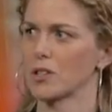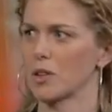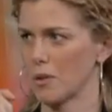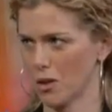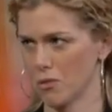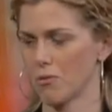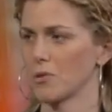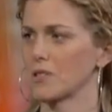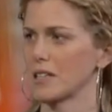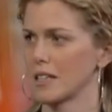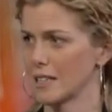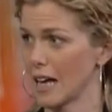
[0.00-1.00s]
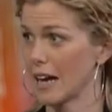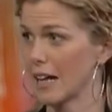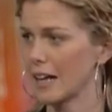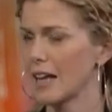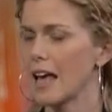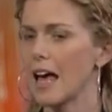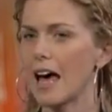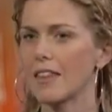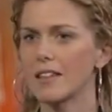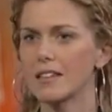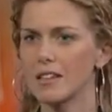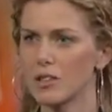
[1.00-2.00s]
so that we could throw seeds at it. And
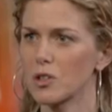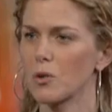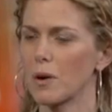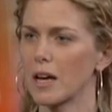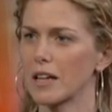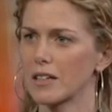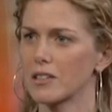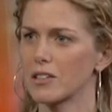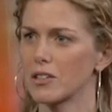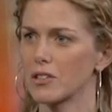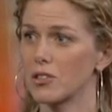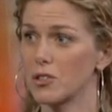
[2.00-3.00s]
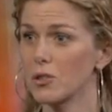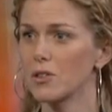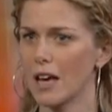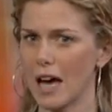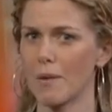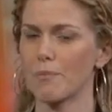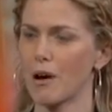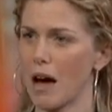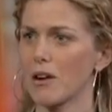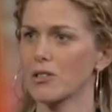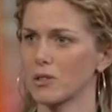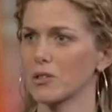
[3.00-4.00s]
the essential way to do that
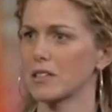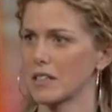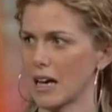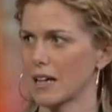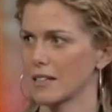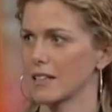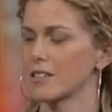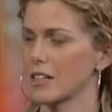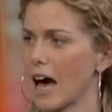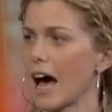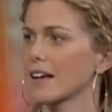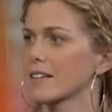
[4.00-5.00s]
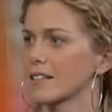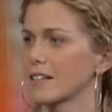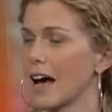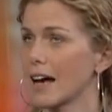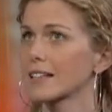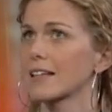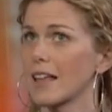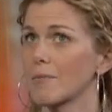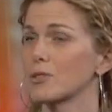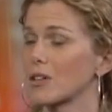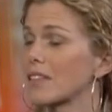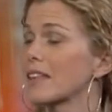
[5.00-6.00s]
prior to a text is to ask them
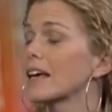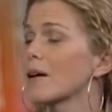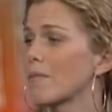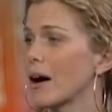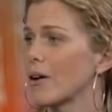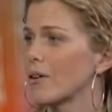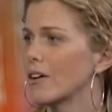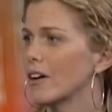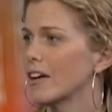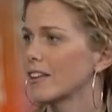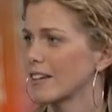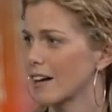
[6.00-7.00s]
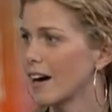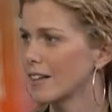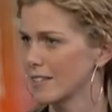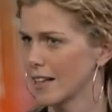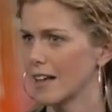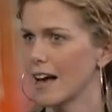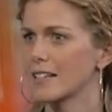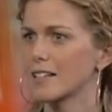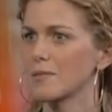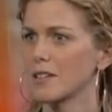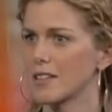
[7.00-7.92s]
to think about the content, ask them to